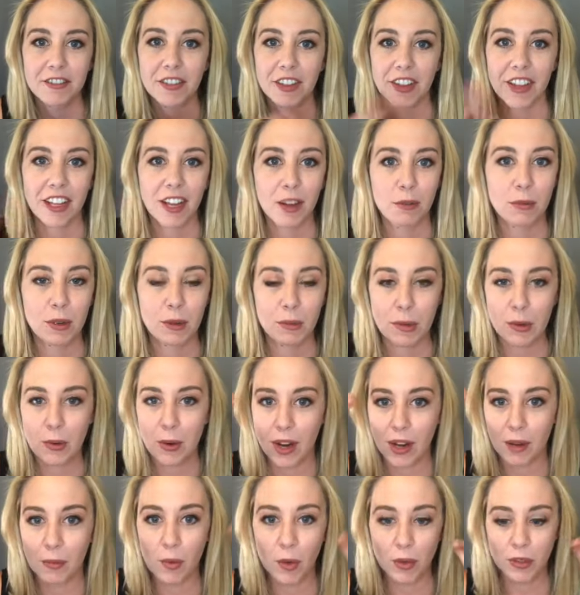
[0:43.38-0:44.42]
I feel like I'm going to be
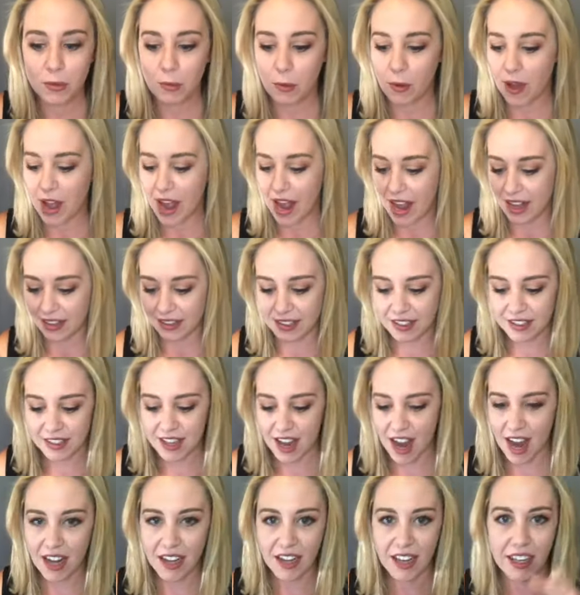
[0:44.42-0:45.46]
wearing multiple hats,
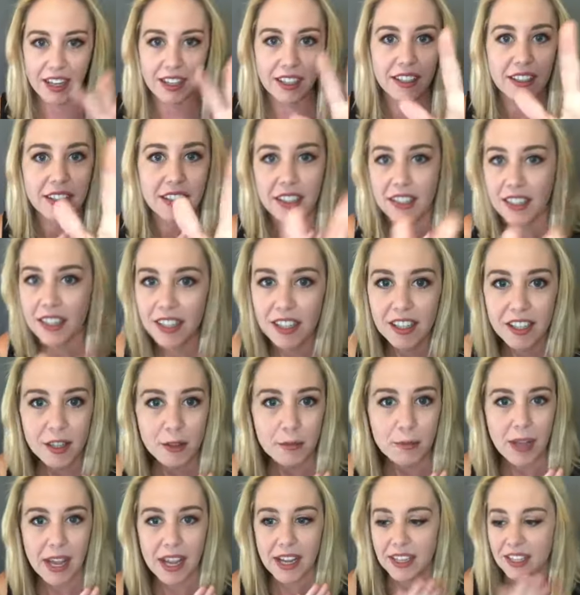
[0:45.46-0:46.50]
signing,
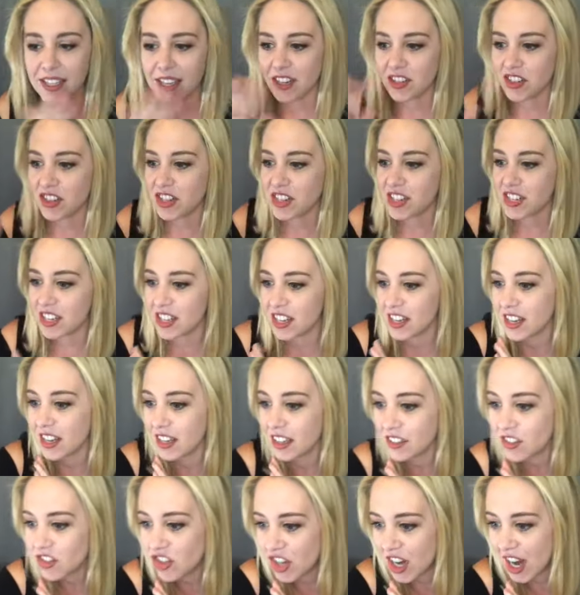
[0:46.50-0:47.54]
paying attention to
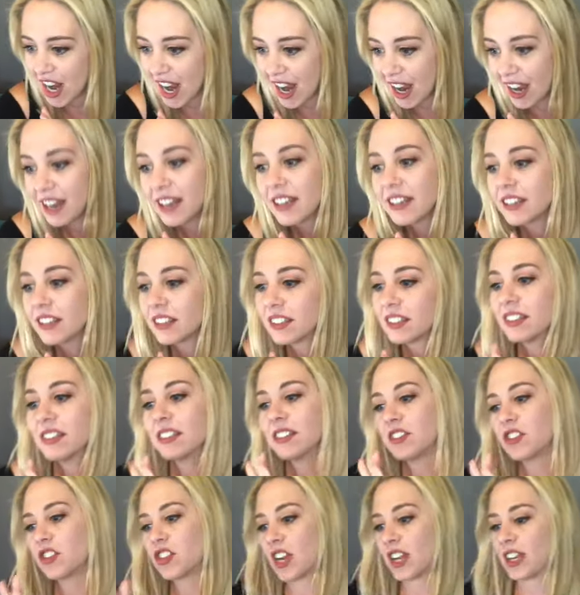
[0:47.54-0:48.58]
the chat,
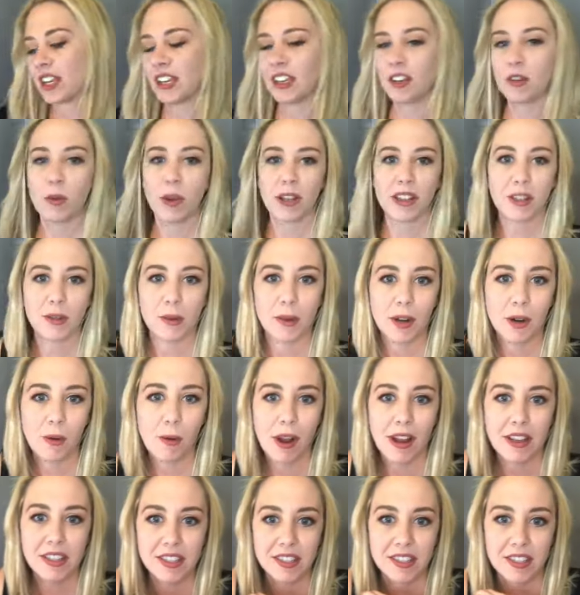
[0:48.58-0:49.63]
checking what the
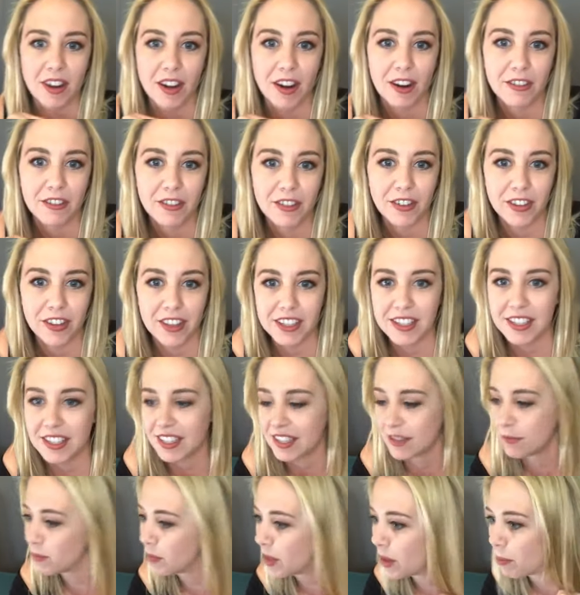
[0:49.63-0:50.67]
requests are for
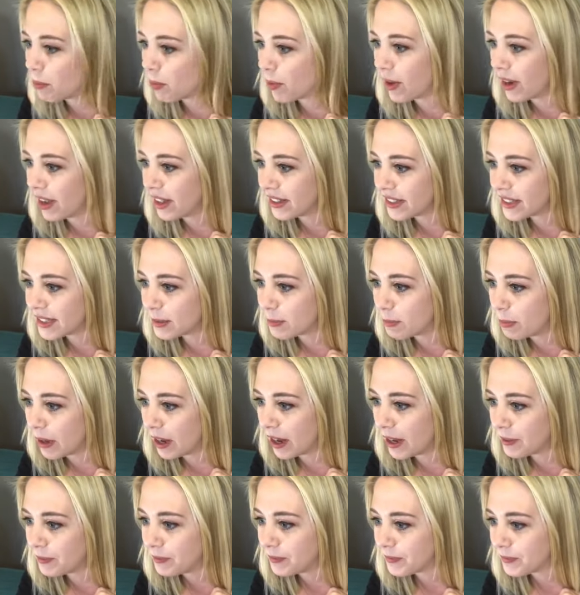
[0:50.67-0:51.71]
this the prints,
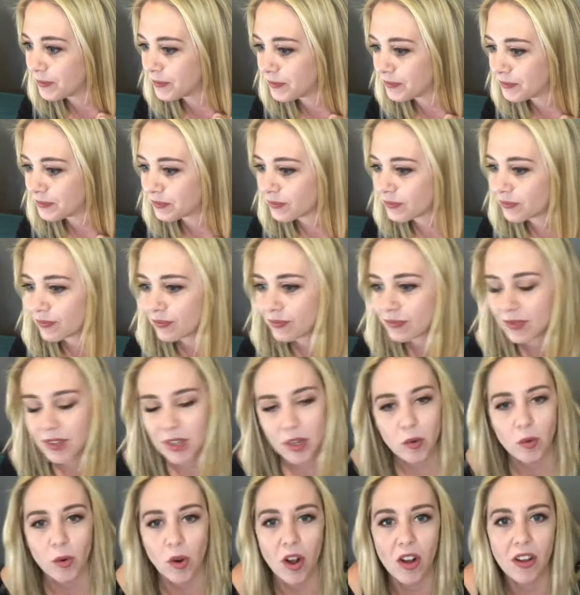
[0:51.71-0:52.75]
but
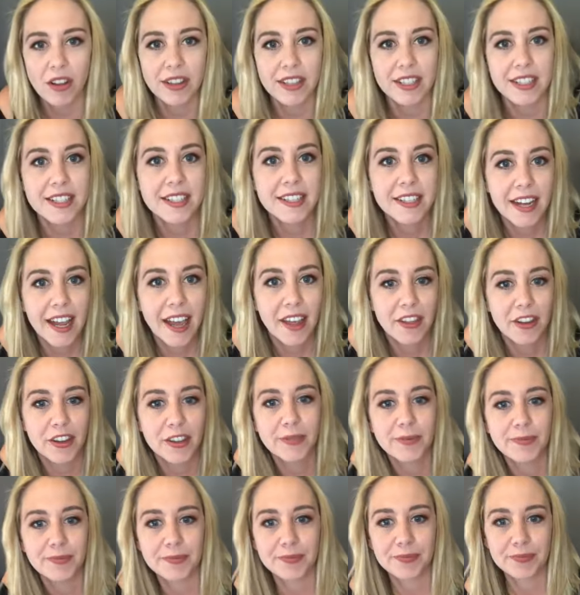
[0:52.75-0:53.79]
we're all in this
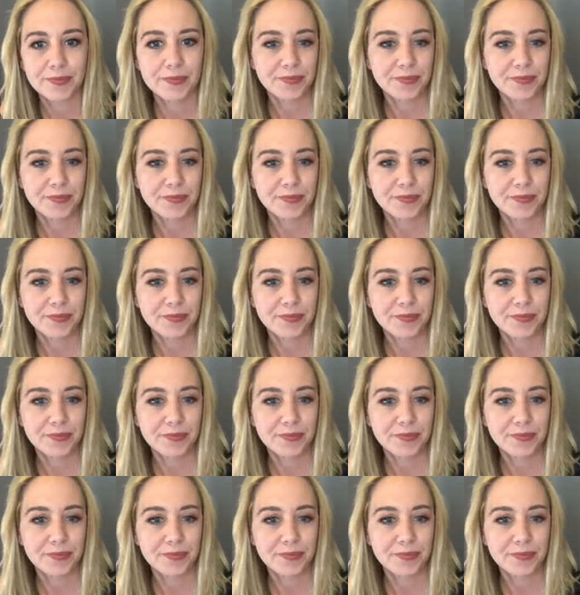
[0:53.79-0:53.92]
together.